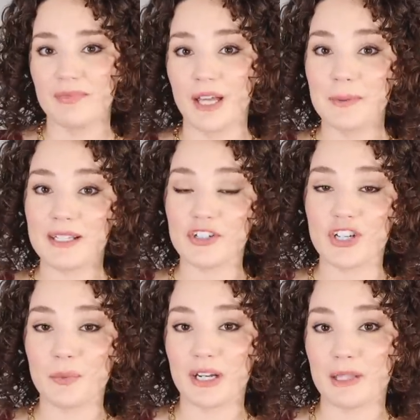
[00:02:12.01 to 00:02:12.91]
That was
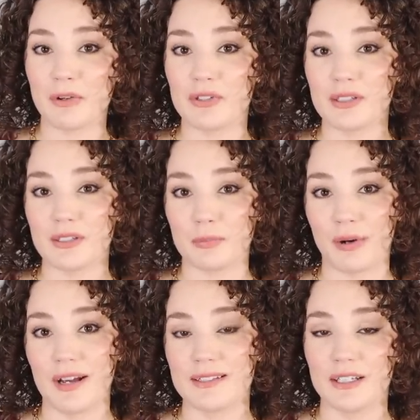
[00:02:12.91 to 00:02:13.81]
actually one of the most
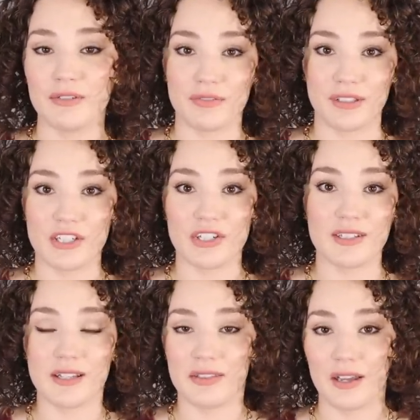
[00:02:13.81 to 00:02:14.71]
surprising
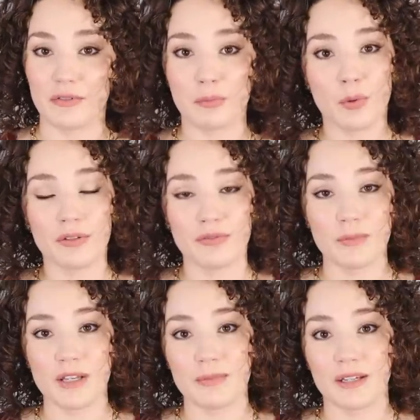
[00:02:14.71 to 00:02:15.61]
revelations in that report for
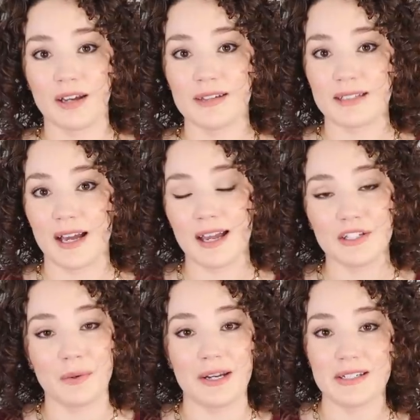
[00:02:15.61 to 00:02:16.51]
me because I had
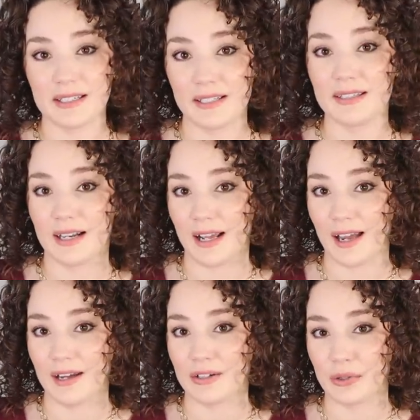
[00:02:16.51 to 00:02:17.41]
no idea that I
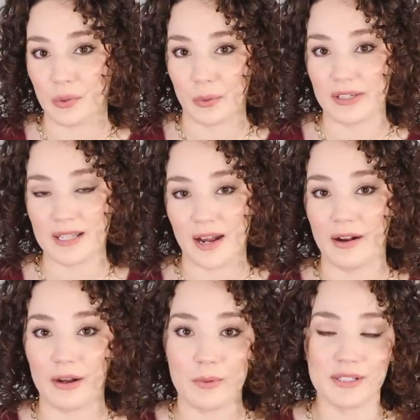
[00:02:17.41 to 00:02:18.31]
had coarse hair.
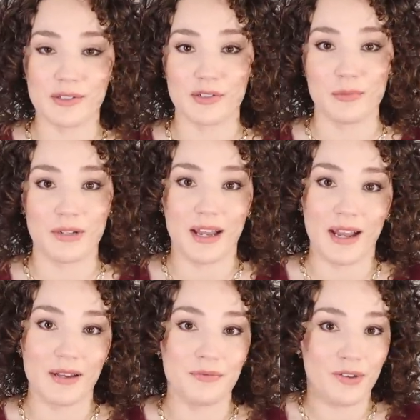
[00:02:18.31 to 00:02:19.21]
I always assumed I
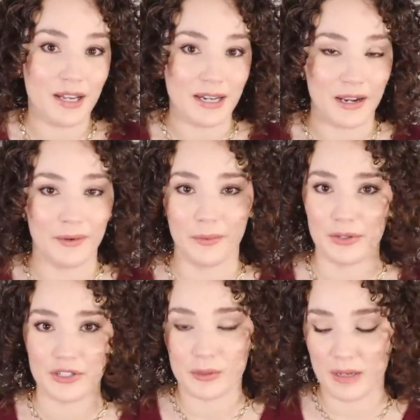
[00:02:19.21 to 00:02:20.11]
had fine hair or
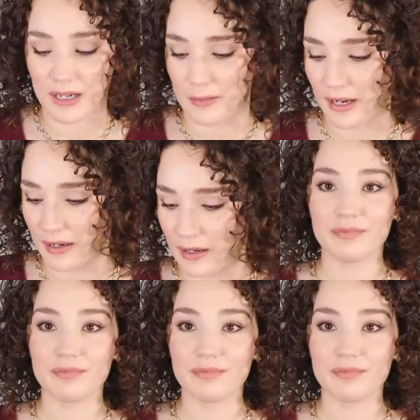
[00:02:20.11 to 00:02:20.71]
just medium hair.